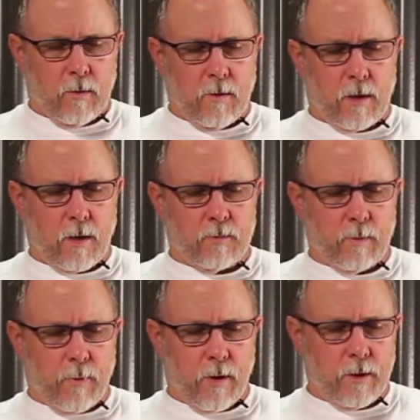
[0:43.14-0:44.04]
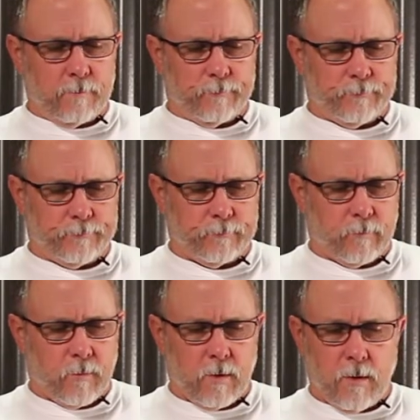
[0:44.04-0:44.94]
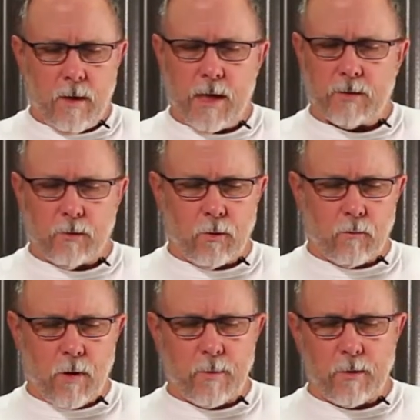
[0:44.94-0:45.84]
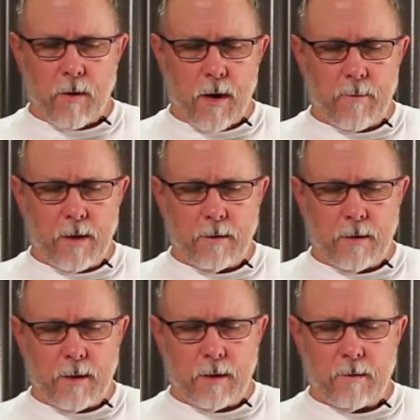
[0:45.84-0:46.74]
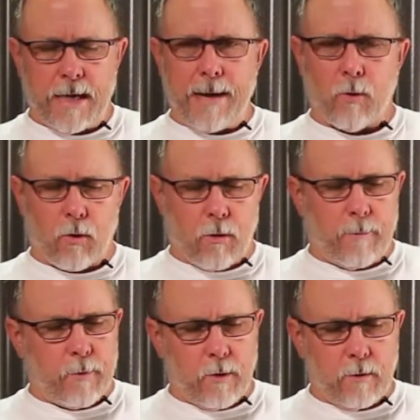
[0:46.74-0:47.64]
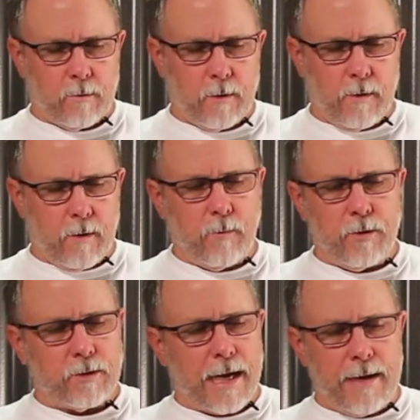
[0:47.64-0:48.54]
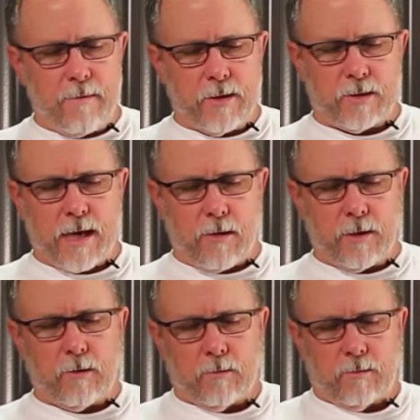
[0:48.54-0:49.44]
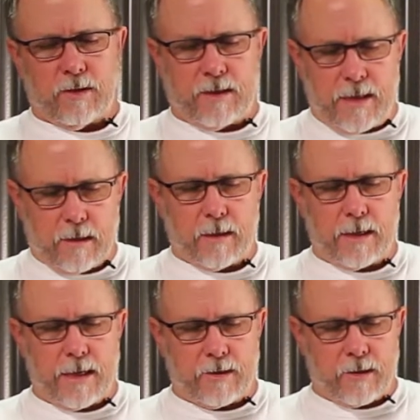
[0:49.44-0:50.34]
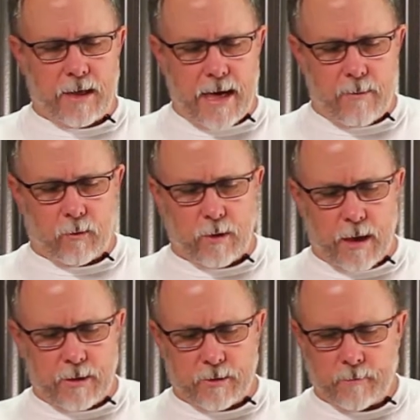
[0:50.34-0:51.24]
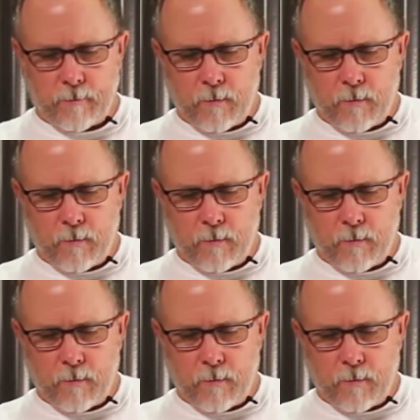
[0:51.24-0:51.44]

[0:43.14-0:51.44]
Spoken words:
that comes apart, has a little rubber grommet and a cable gripper, and then when you tighten this down, it'll seal it against the cable nice.